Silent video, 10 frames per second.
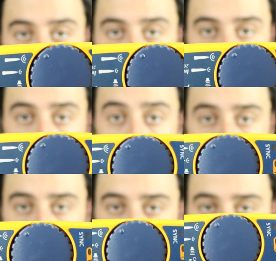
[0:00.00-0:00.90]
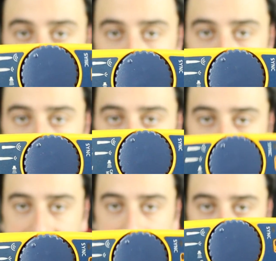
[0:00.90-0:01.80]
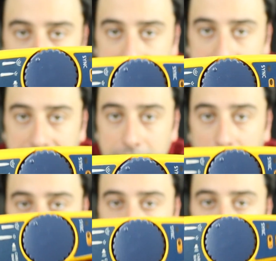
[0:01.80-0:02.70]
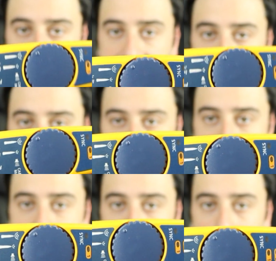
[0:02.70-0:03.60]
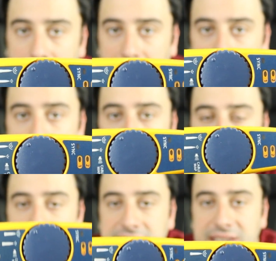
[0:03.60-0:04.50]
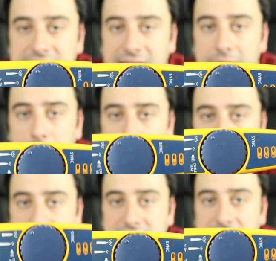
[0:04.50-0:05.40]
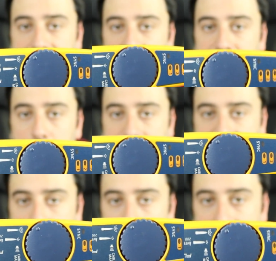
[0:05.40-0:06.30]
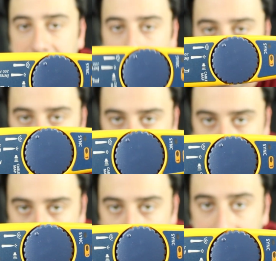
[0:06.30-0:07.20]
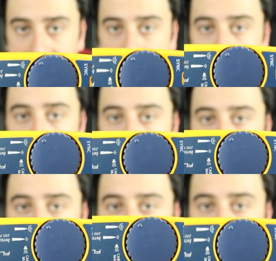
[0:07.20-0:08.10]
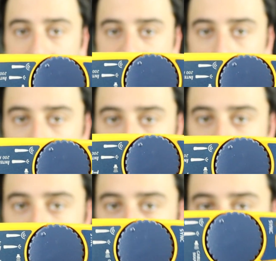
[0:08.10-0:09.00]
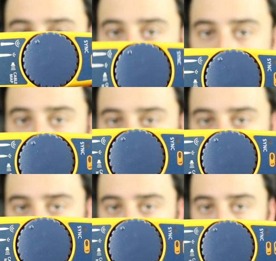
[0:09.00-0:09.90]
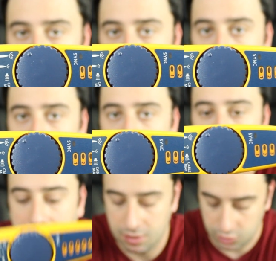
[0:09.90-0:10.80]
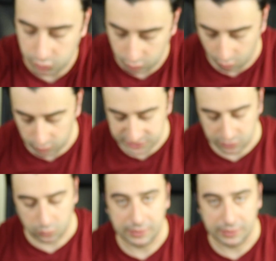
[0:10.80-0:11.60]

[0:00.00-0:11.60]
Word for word: Now, this probe here is used to isolate cable, and this also tests cable. It tests the cable to see if it was terminated properly. Now, the way this works is you take this probe, and you also